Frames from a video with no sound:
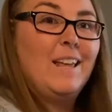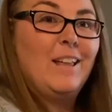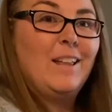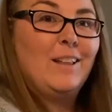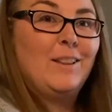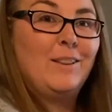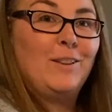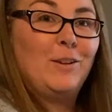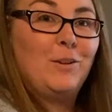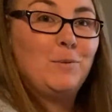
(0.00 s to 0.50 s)

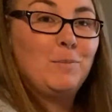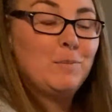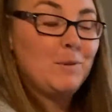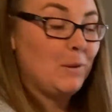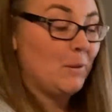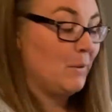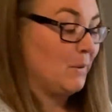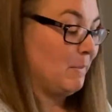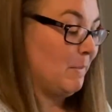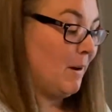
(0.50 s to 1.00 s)
Loop's
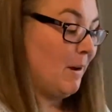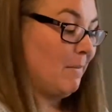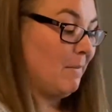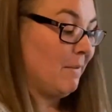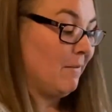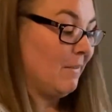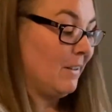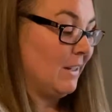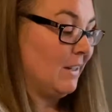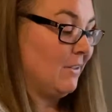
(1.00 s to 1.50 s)
so small, my
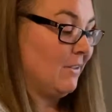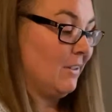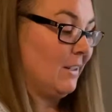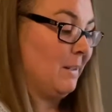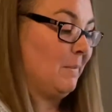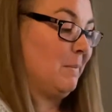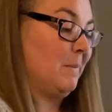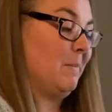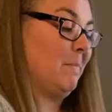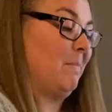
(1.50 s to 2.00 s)
finger
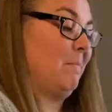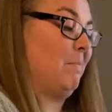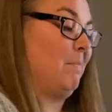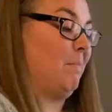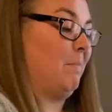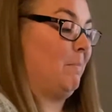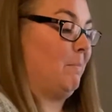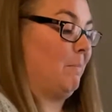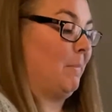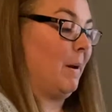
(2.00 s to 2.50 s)
keeps
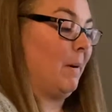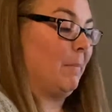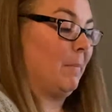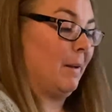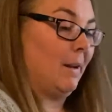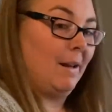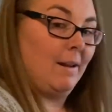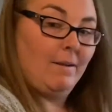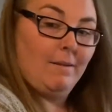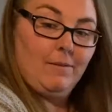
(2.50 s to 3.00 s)
popping
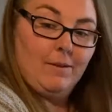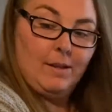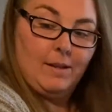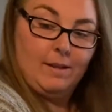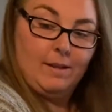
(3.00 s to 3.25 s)
out of it.